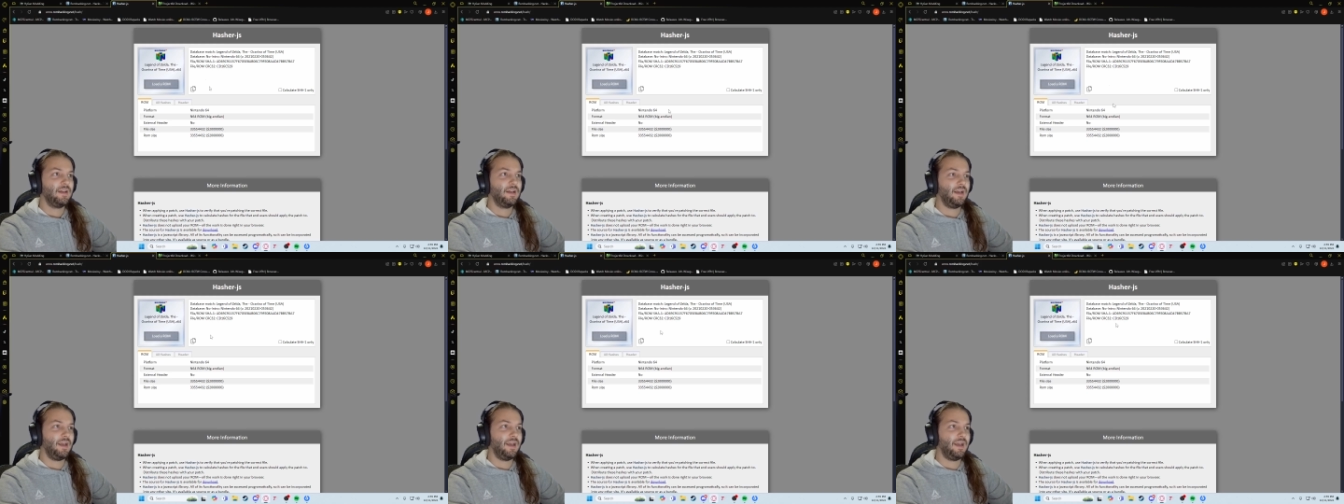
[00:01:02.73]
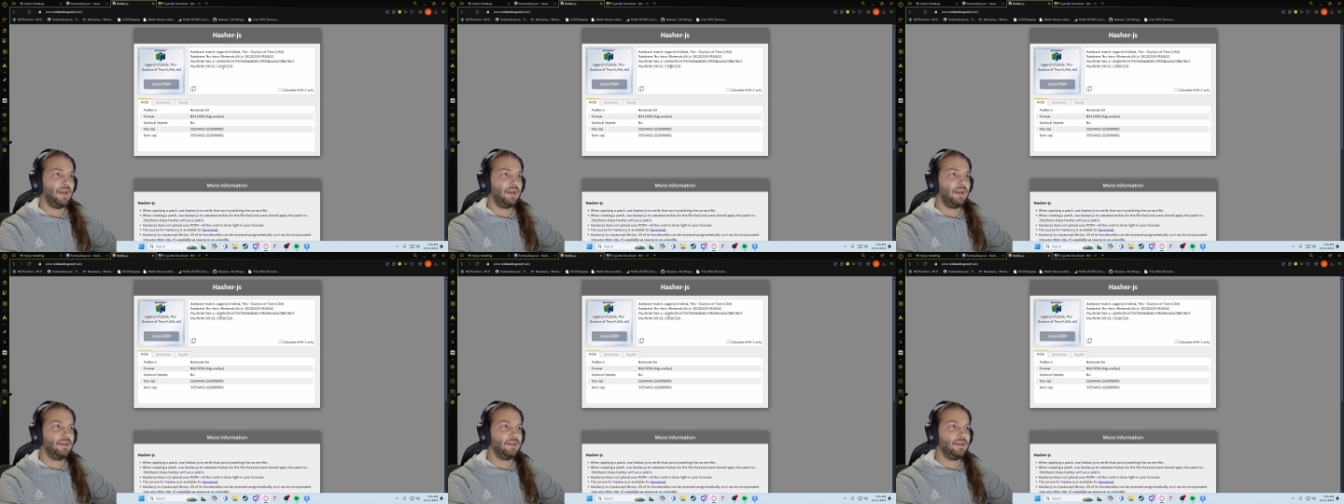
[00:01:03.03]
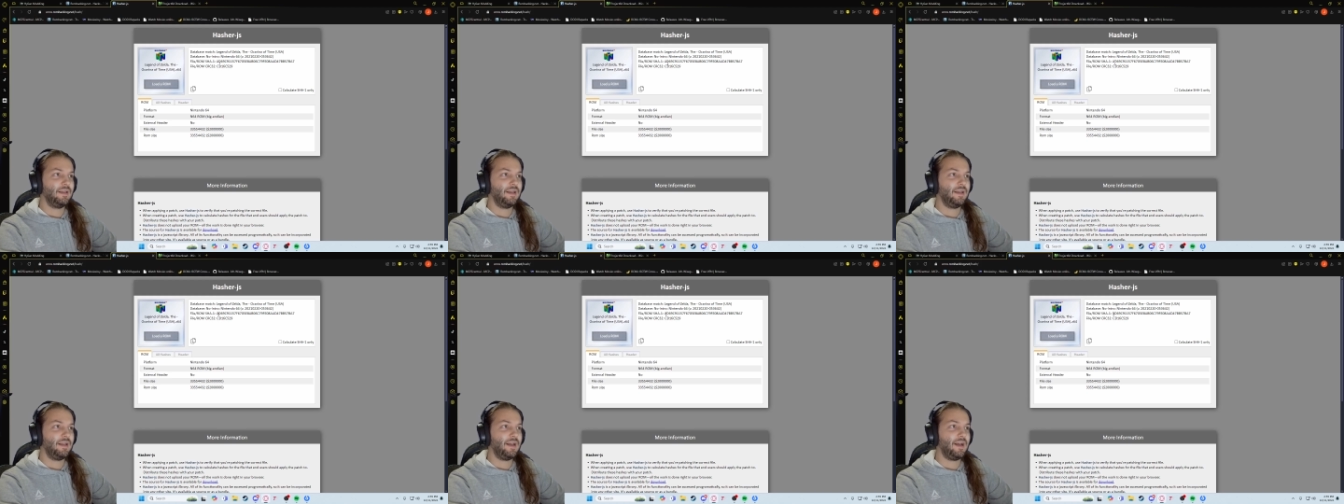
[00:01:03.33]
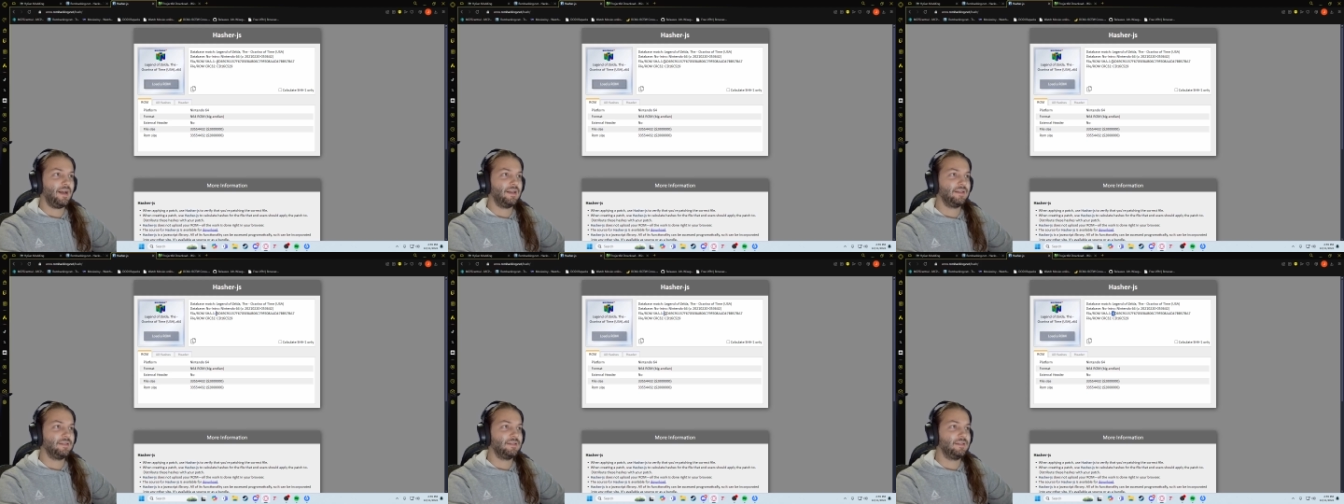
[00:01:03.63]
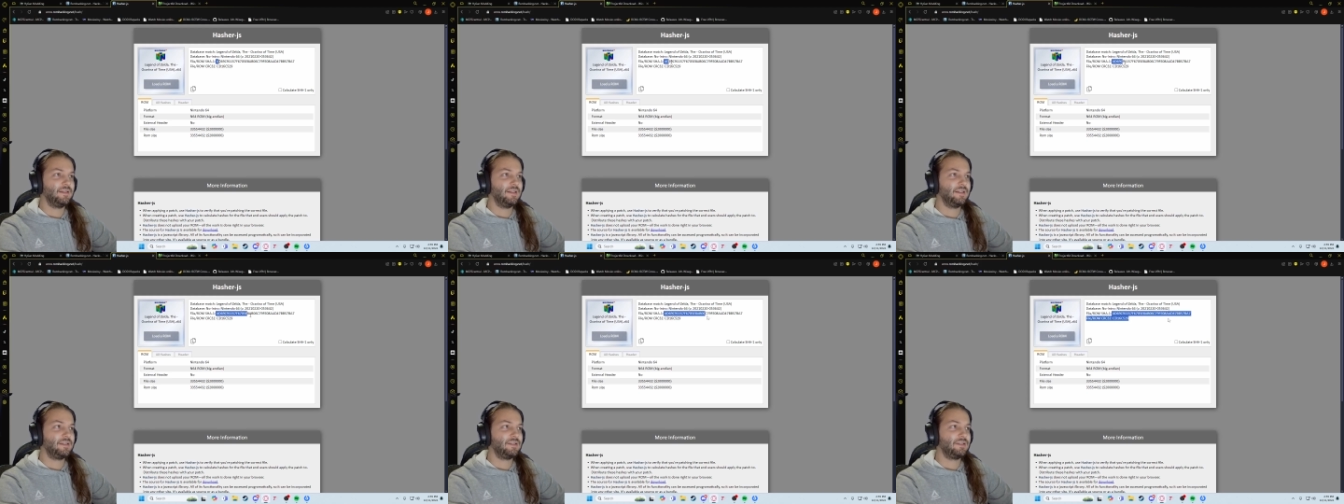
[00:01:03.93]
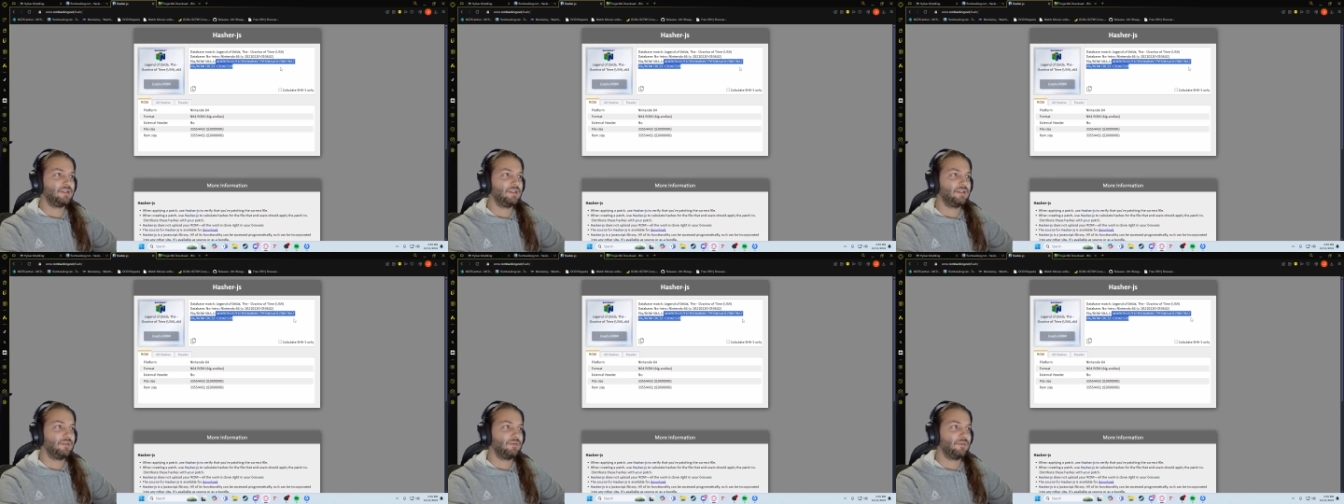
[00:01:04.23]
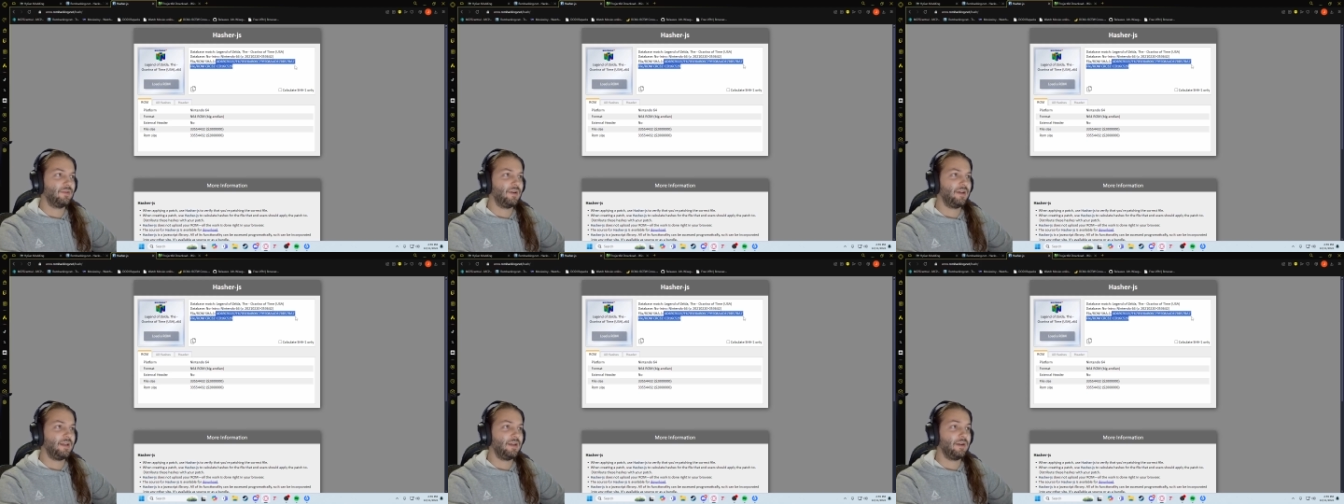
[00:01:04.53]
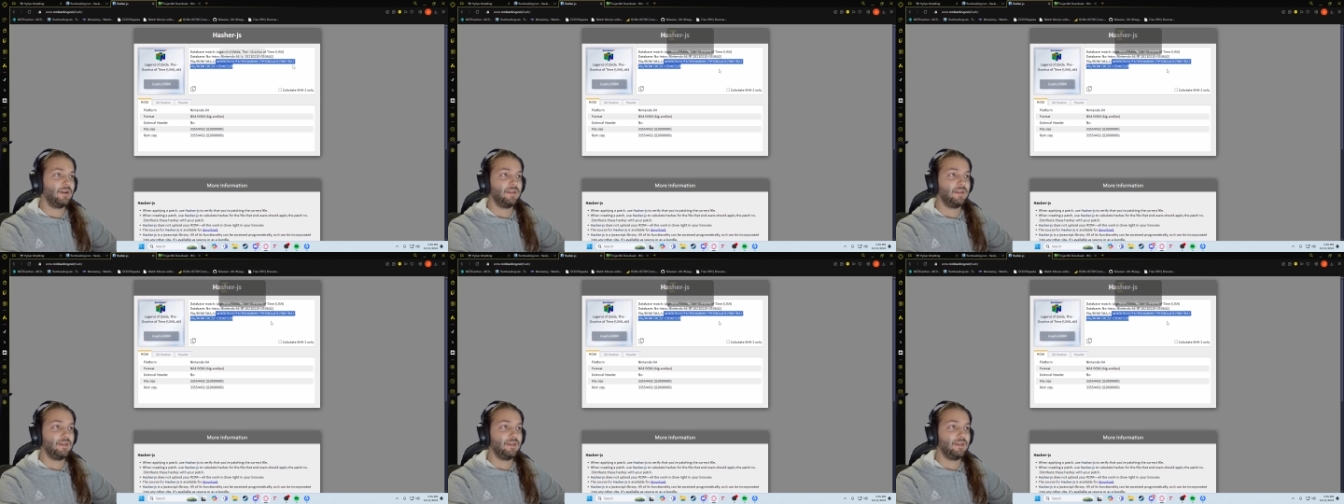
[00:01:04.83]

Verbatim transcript: And it has this right here.